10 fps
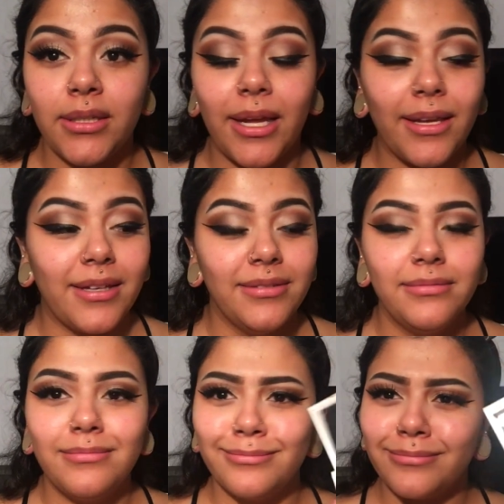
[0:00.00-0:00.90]
Like,
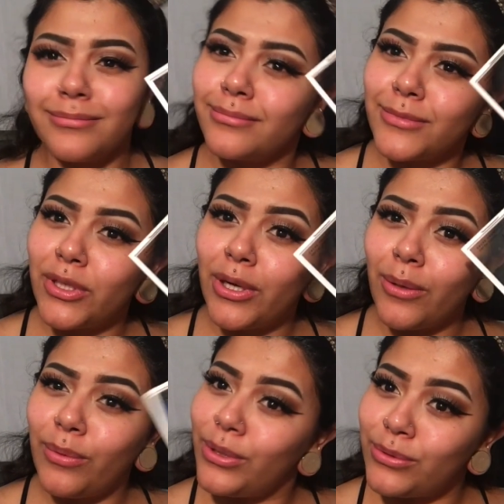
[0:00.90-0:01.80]

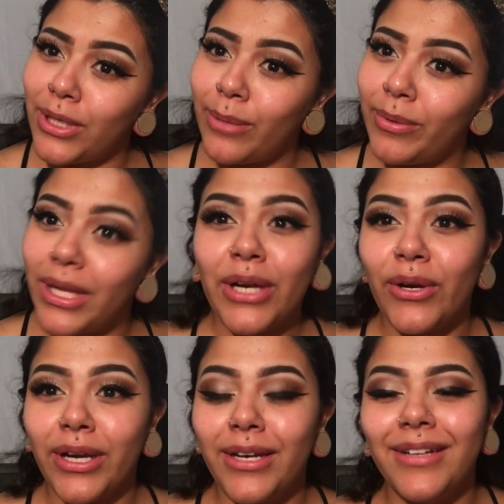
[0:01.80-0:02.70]
girl, you trying to put that
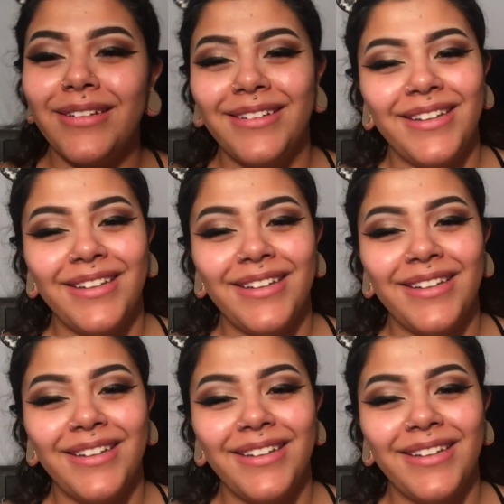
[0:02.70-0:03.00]
green?